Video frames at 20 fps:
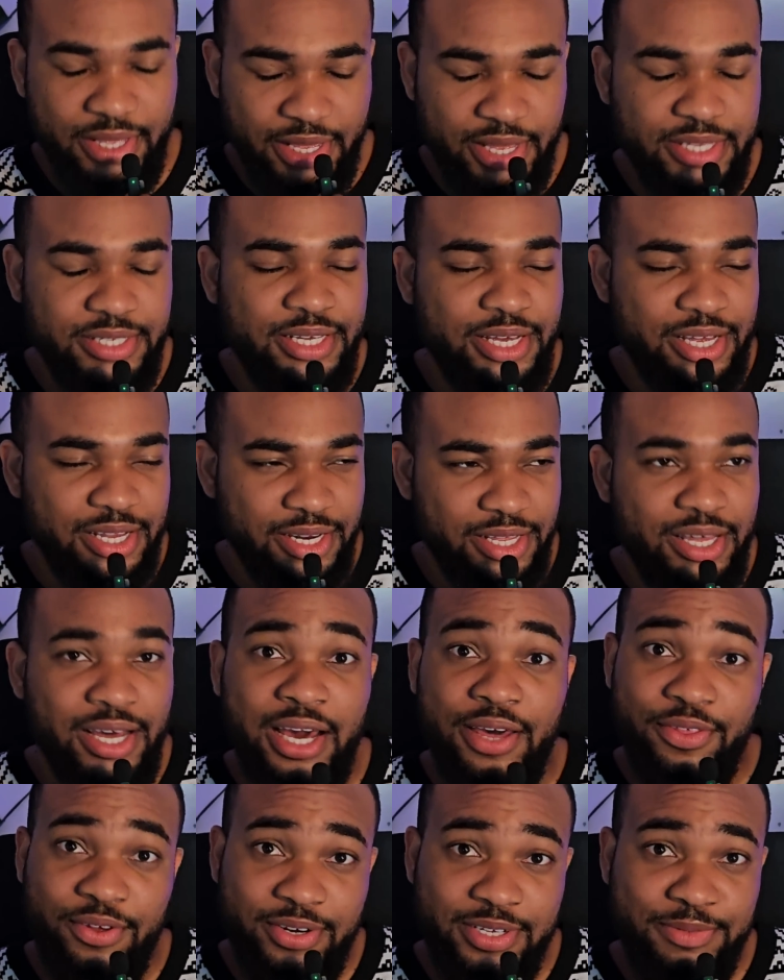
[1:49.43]
Exactly.
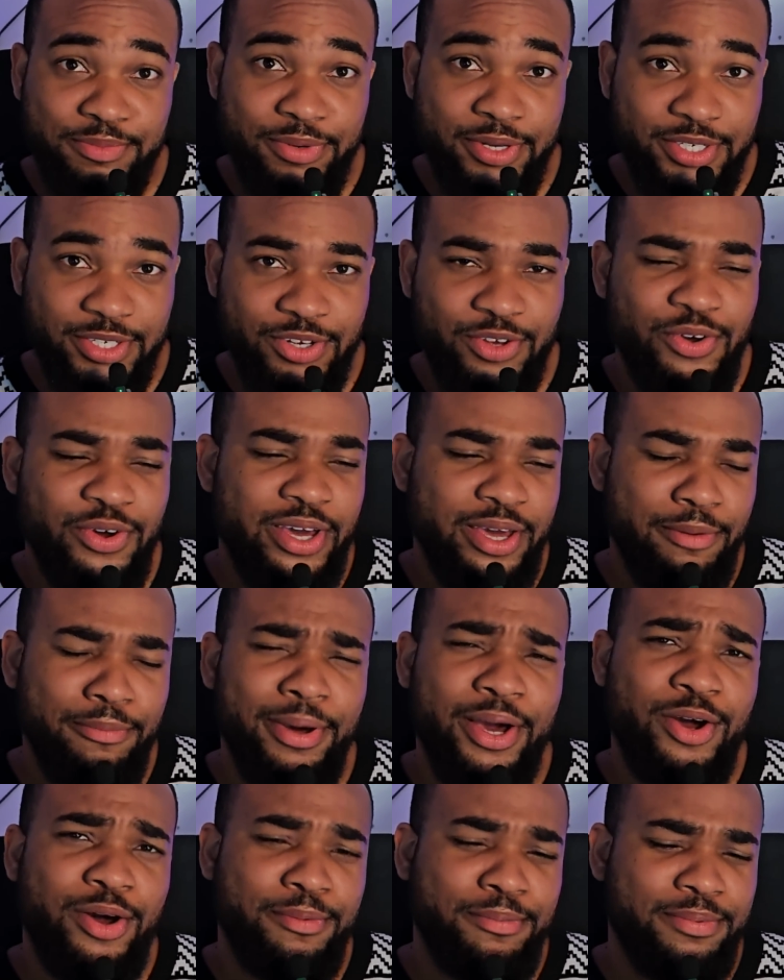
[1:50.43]
I thought as much. Okay,
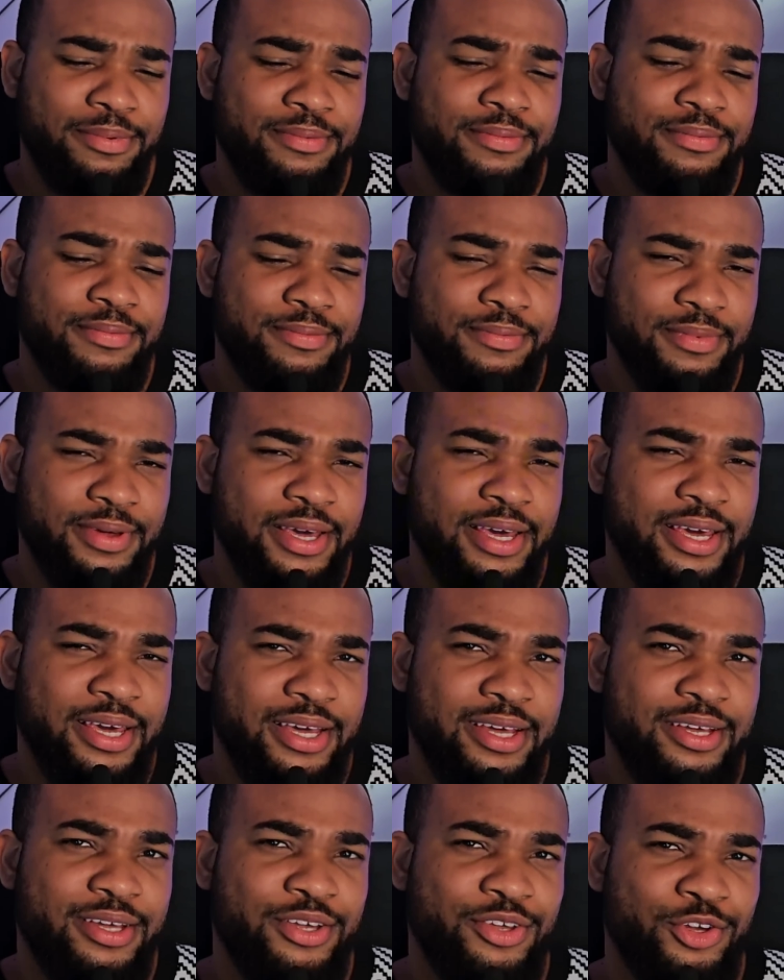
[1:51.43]
back up.
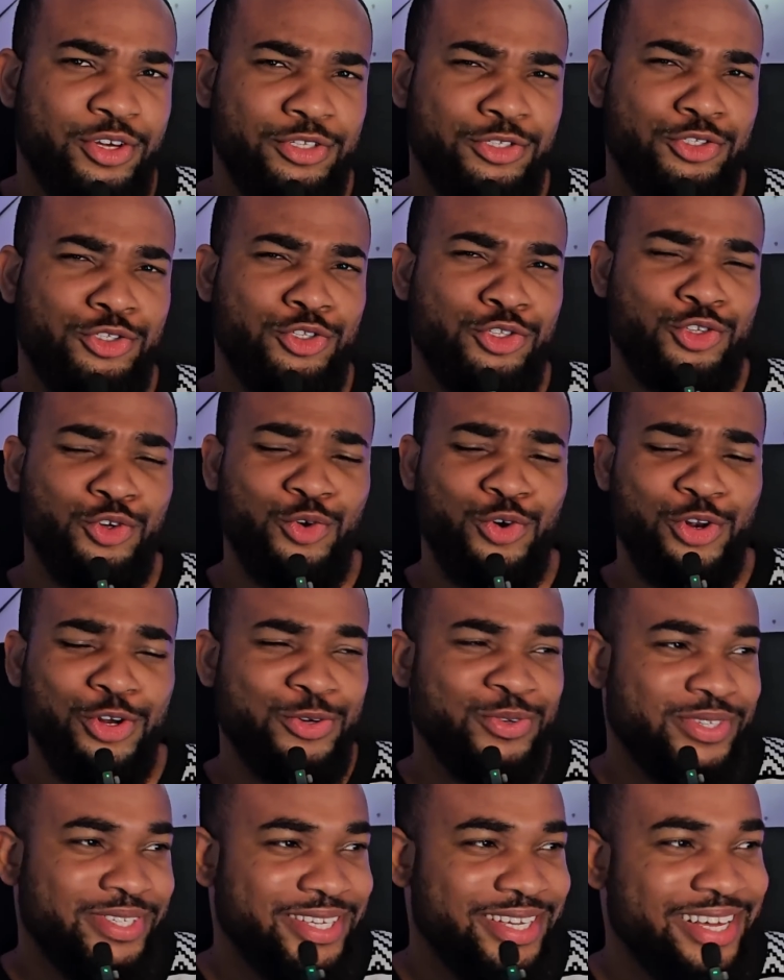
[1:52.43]
Yeah, you're too
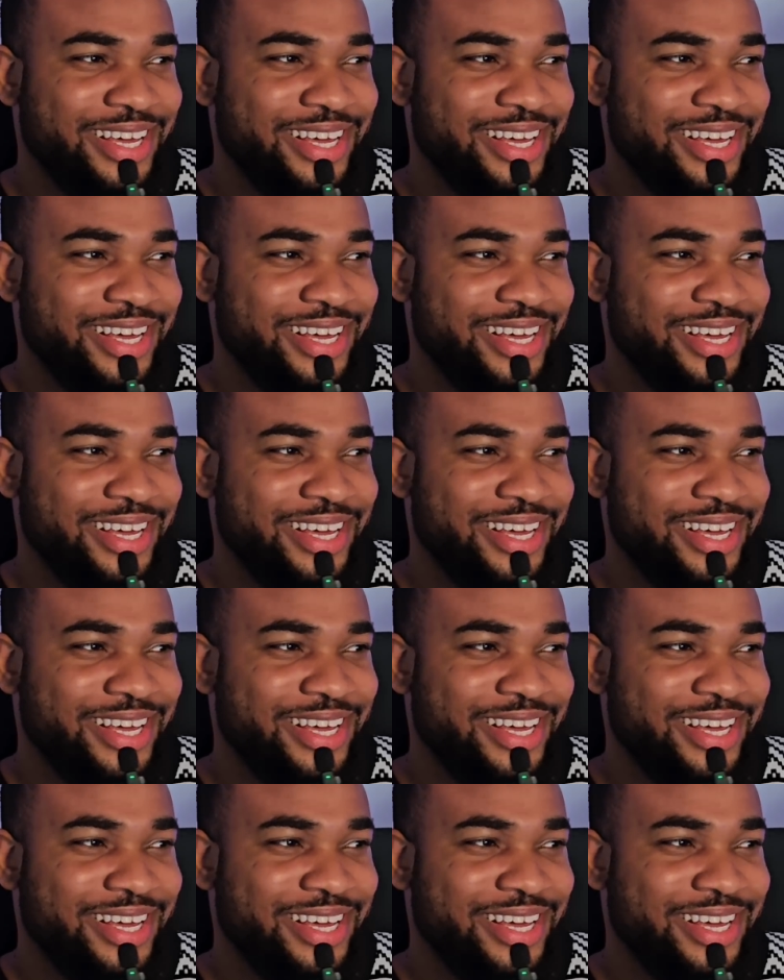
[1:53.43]
close.